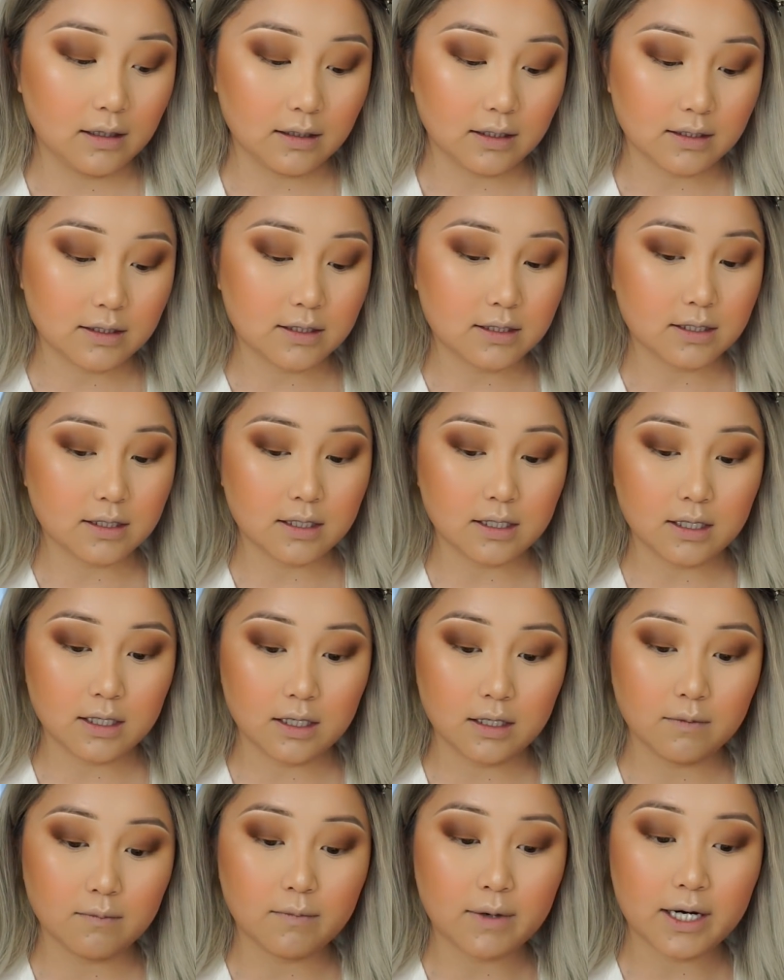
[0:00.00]
Let's
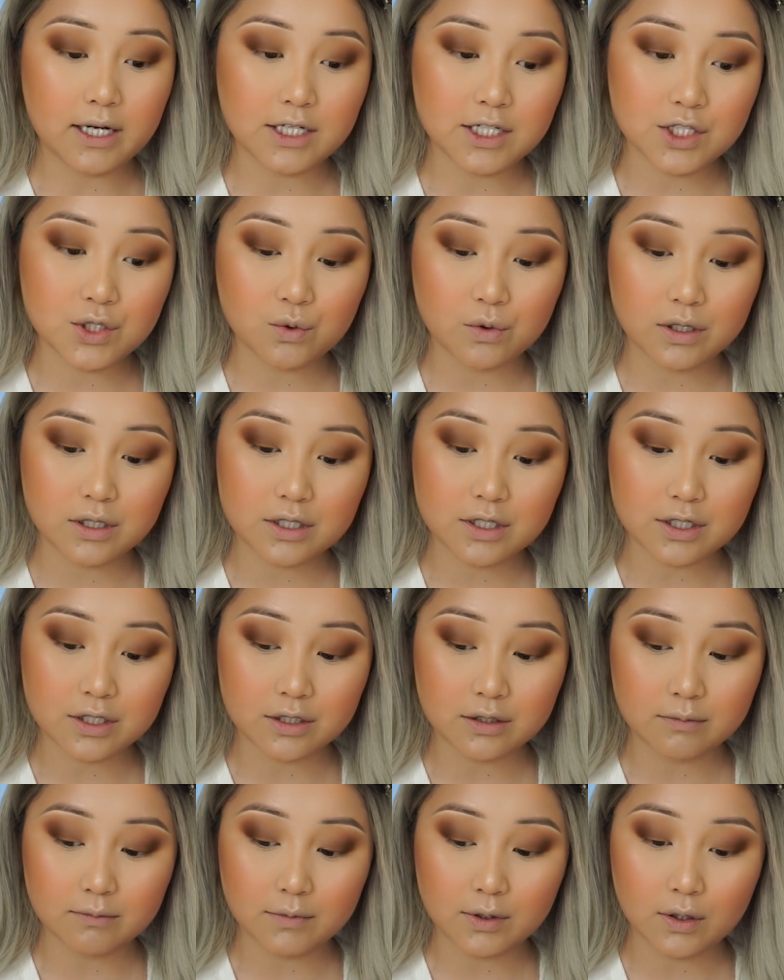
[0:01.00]
see, my
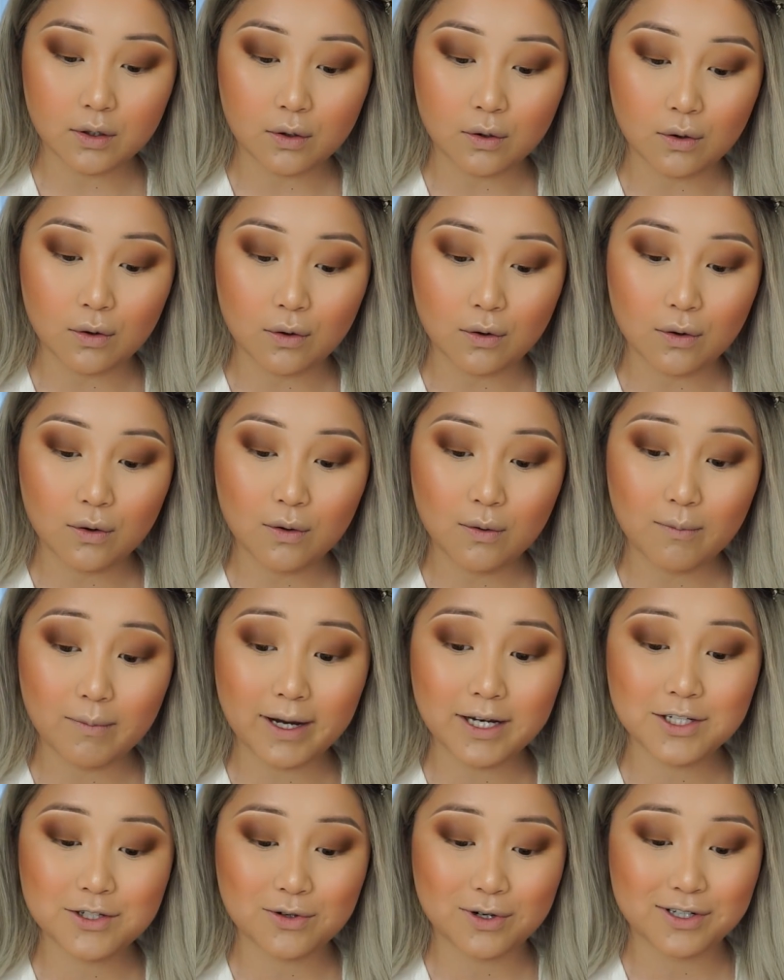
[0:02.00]
short-term goal
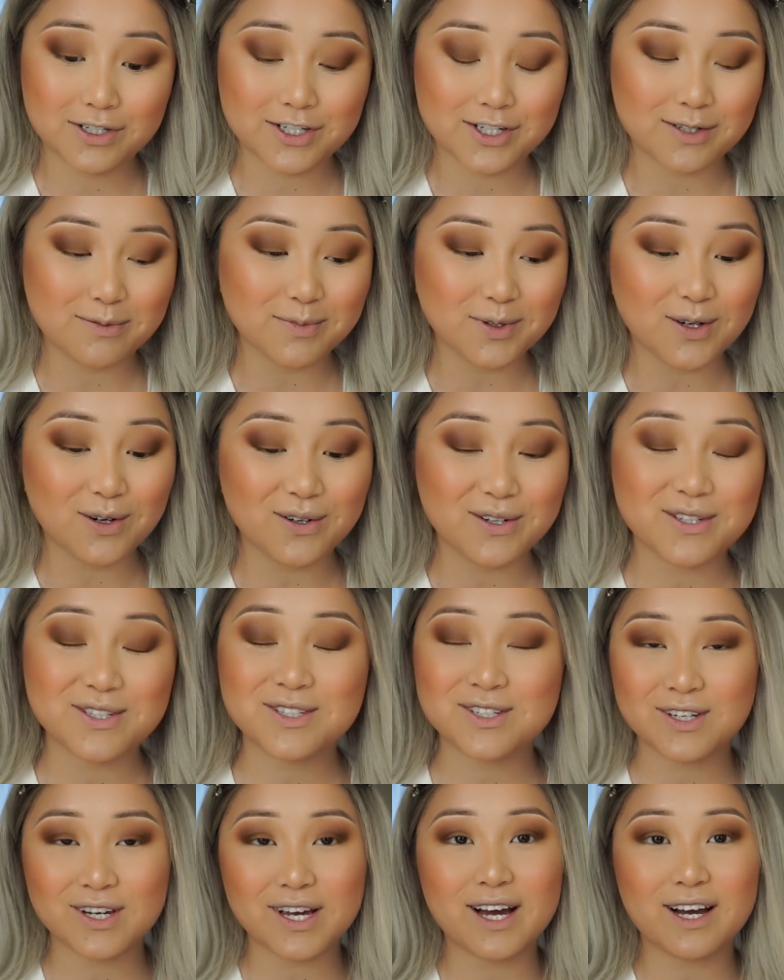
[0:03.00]
is
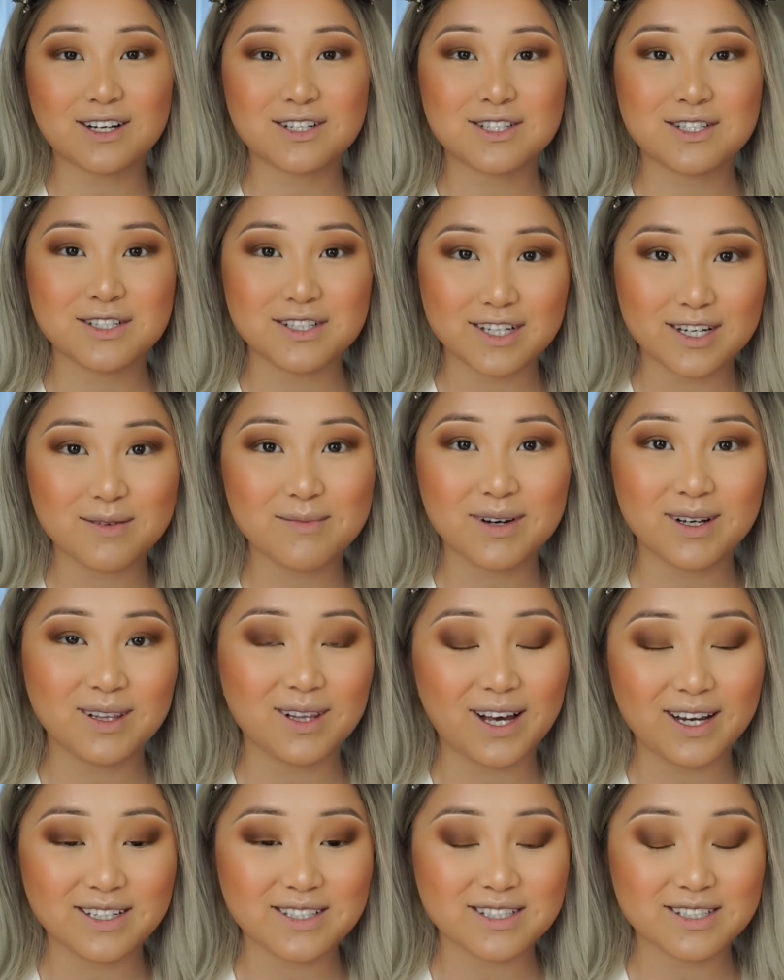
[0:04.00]
to actually get my
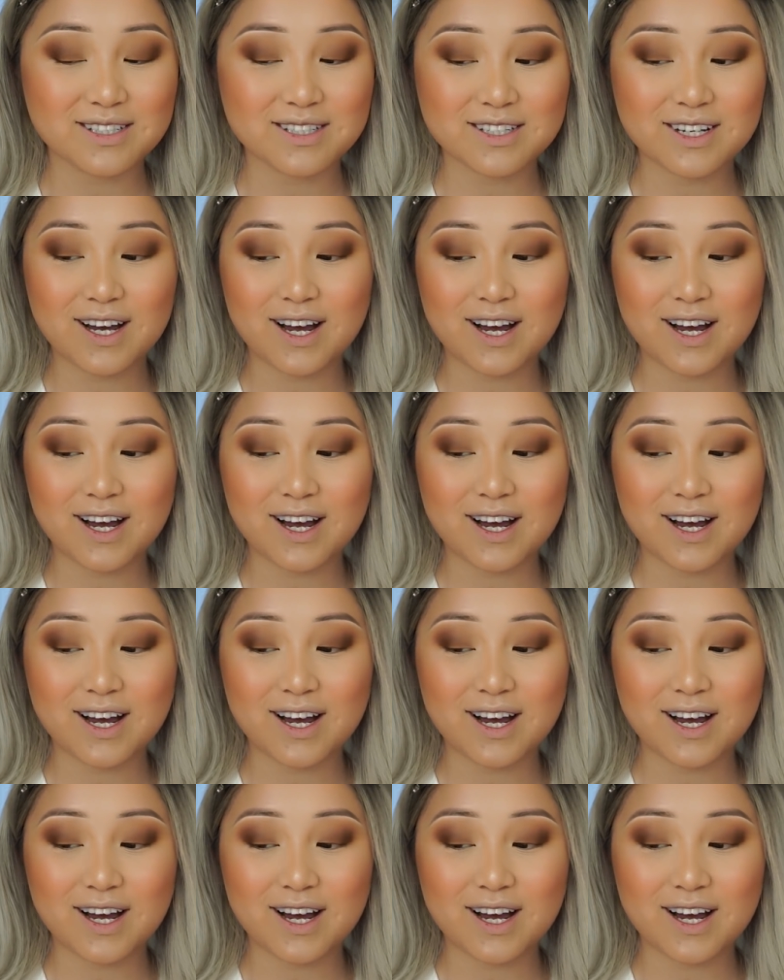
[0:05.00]
license.